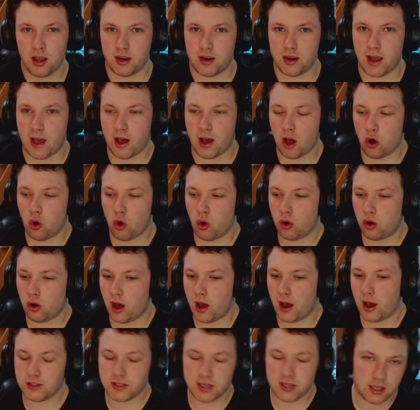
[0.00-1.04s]
Now,
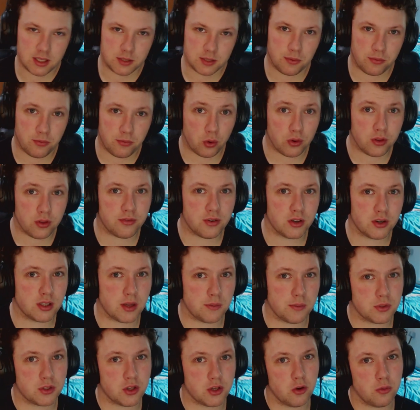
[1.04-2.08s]
I said this before in the first
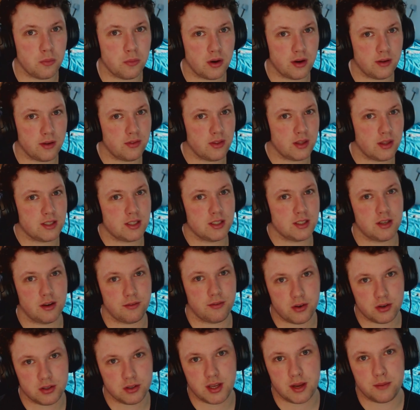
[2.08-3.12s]
episode, but if this is your
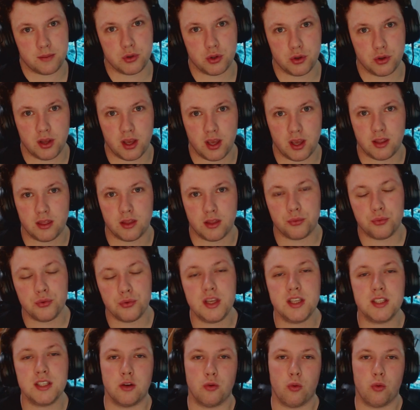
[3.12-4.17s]
first time tuning in, the
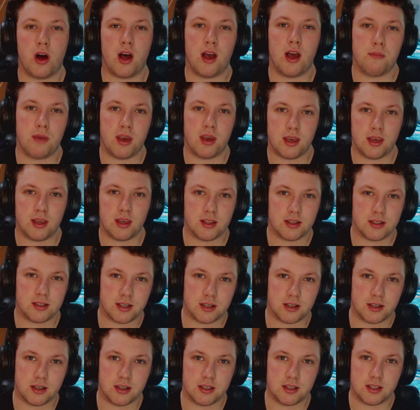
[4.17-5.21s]
reason why I'm making this
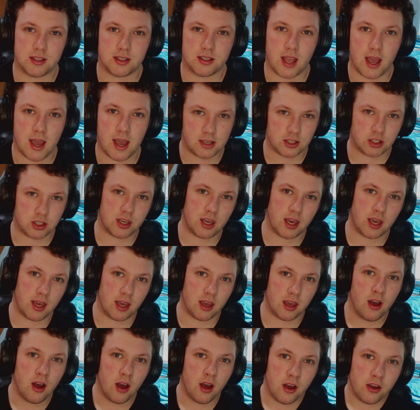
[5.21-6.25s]
series is to
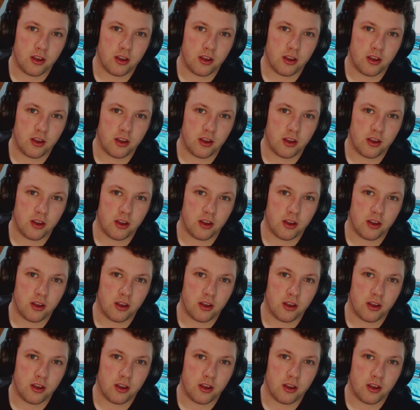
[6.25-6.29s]
educate